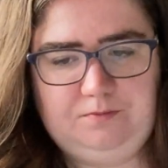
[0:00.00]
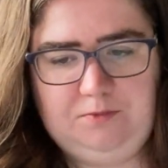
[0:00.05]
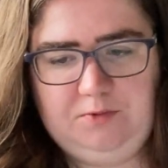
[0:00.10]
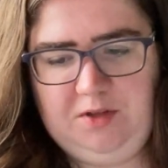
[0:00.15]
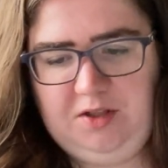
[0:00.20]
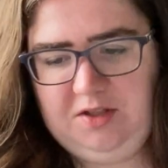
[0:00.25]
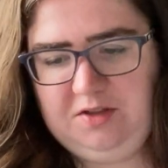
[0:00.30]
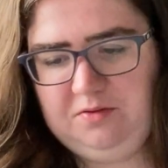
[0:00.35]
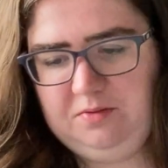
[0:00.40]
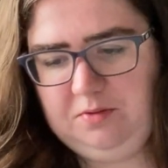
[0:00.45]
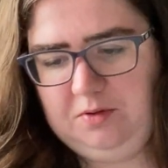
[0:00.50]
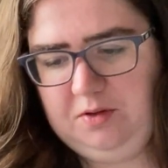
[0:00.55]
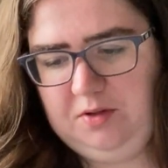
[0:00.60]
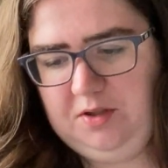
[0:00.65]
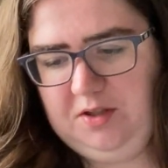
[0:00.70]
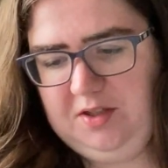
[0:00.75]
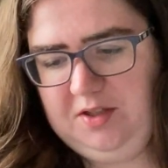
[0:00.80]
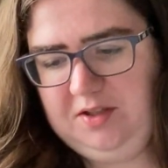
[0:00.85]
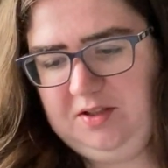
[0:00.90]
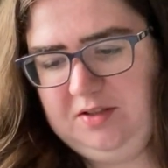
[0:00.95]
This one
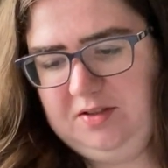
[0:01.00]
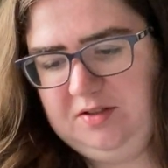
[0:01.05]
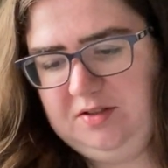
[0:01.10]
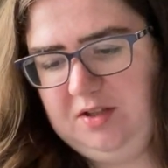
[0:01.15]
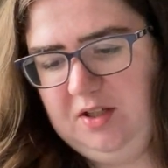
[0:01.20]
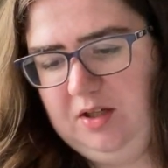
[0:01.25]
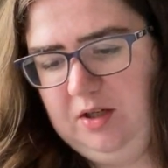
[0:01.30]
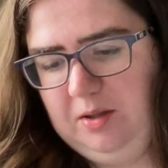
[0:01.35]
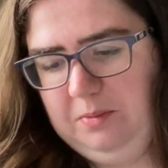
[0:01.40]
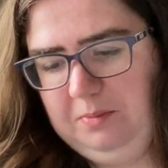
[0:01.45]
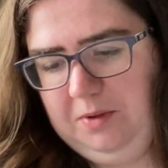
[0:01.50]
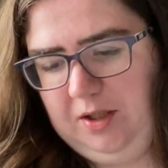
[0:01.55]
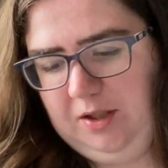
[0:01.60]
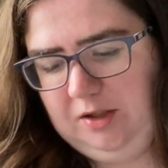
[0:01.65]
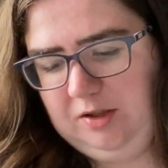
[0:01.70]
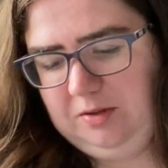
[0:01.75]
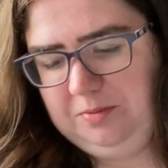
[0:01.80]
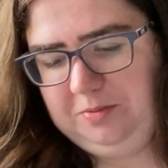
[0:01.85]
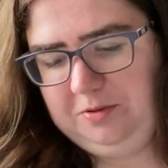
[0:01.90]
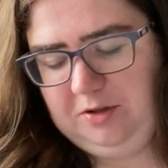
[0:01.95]
is My
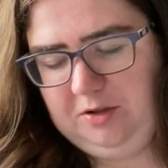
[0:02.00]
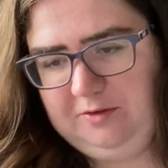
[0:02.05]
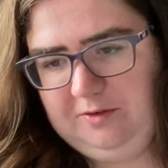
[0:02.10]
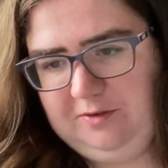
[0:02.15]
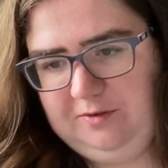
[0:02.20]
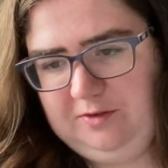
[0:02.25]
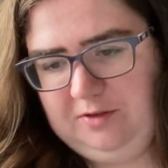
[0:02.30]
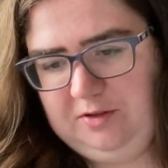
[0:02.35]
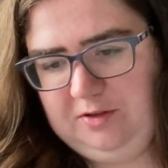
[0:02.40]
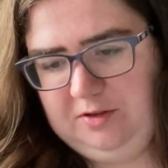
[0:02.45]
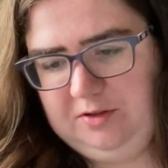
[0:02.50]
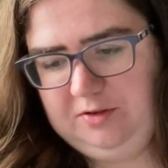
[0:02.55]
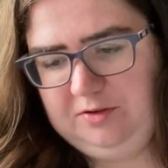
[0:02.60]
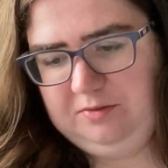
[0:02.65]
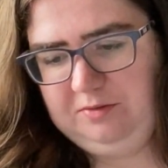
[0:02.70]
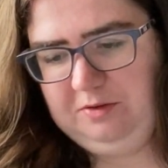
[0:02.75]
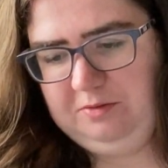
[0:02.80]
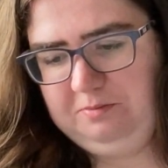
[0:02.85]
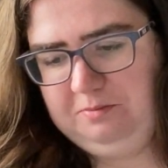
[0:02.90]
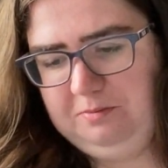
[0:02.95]
Cup
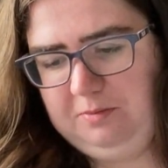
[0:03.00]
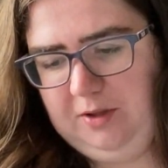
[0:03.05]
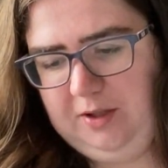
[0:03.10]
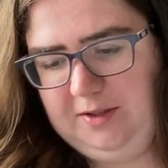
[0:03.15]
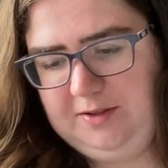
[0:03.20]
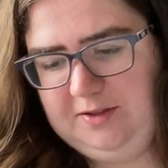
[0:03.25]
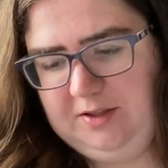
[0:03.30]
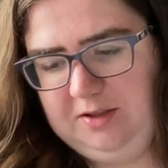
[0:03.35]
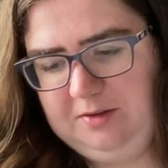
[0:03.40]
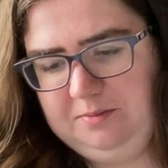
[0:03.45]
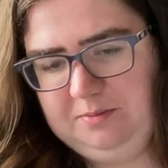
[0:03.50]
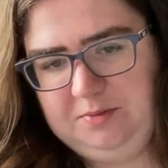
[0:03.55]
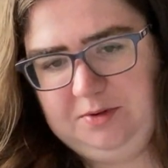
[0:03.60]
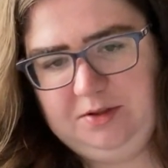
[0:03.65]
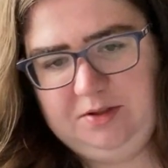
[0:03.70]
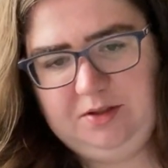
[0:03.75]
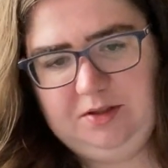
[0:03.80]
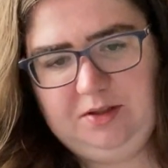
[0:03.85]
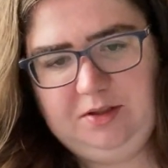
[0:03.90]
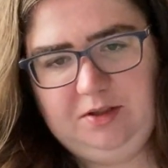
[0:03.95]
Overflows with
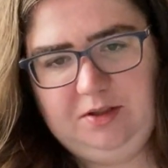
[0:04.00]
Blessings.